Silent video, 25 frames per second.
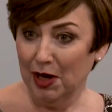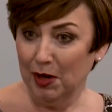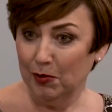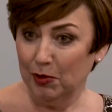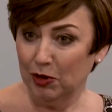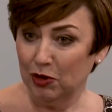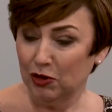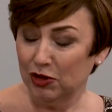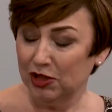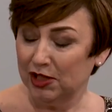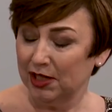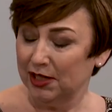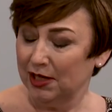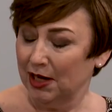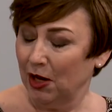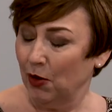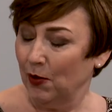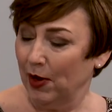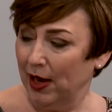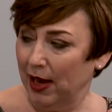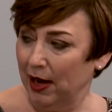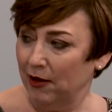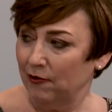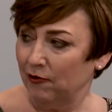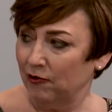But God said, no,
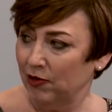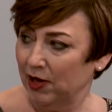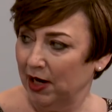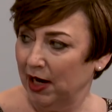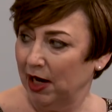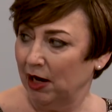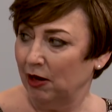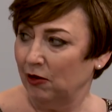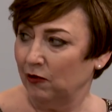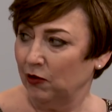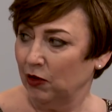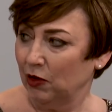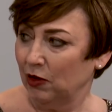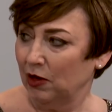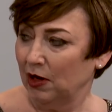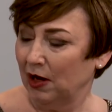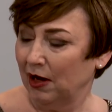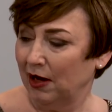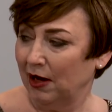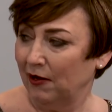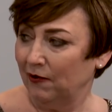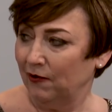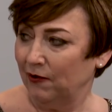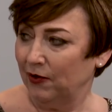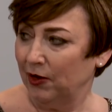every area of your
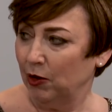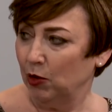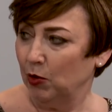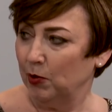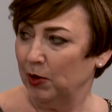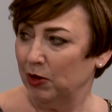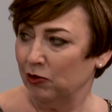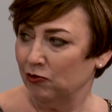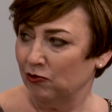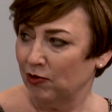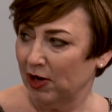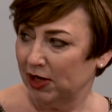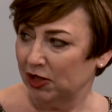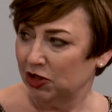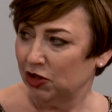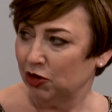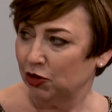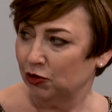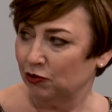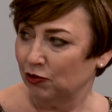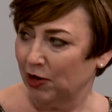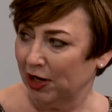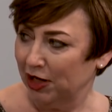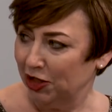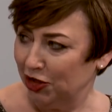life, there will be
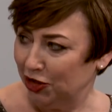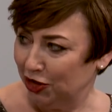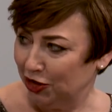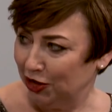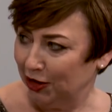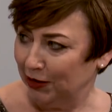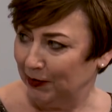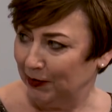restoration.